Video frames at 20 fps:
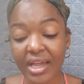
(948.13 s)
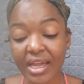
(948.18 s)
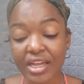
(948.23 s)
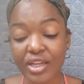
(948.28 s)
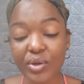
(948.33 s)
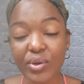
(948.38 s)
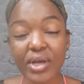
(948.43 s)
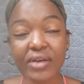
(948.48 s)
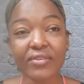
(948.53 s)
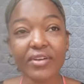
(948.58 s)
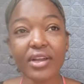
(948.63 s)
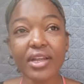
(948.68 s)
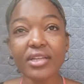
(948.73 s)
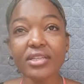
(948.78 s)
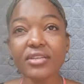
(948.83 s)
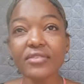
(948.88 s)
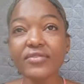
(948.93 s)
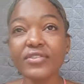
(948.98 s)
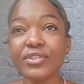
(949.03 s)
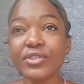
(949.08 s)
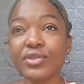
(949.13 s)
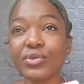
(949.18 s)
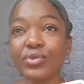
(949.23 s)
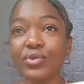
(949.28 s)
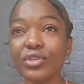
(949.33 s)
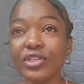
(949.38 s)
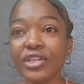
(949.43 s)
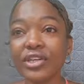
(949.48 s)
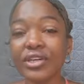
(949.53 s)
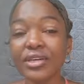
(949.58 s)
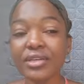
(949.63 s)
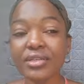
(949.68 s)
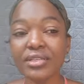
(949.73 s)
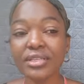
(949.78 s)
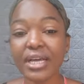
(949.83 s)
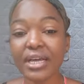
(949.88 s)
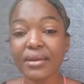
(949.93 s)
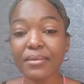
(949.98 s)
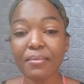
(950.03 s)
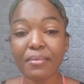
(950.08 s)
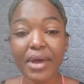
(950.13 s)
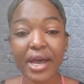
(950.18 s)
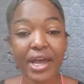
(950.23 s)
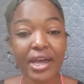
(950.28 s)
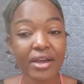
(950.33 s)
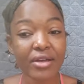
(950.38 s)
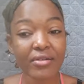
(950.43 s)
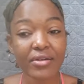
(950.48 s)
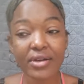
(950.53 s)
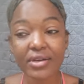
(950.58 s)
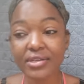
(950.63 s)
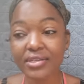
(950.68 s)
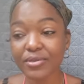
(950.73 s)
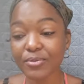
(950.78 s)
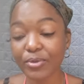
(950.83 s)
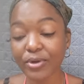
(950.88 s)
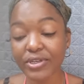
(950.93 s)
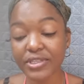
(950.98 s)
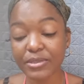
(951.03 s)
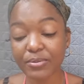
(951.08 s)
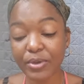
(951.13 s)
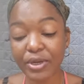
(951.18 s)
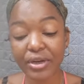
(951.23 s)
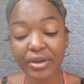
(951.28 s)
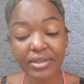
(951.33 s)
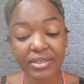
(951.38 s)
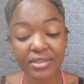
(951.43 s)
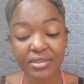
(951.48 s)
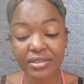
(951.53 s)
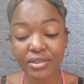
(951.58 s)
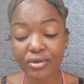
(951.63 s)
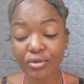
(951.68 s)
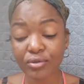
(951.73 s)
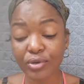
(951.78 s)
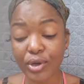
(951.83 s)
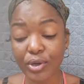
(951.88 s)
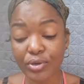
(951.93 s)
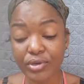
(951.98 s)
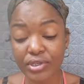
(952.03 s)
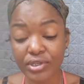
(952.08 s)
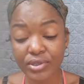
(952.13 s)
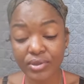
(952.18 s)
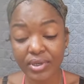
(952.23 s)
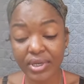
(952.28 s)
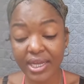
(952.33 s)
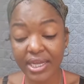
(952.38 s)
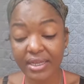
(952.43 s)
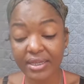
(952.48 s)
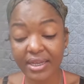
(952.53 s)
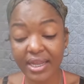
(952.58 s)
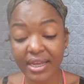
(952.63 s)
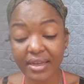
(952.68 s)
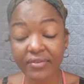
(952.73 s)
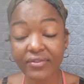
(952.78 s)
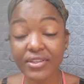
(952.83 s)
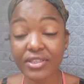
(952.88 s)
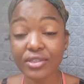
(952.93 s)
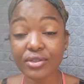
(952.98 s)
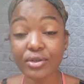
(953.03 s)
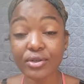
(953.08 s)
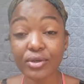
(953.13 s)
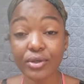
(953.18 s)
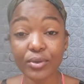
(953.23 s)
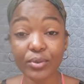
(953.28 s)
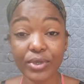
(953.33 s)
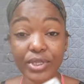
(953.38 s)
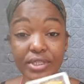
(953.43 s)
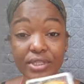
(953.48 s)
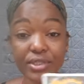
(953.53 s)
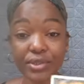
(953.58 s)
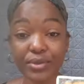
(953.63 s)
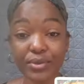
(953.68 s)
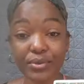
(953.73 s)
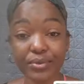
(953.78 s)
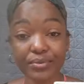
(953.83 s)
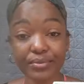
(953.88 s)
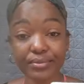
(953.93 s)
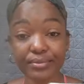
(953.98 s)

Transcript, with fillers: you have a lot of suitors, admirers, prosperity surrounds you, like life is good with you.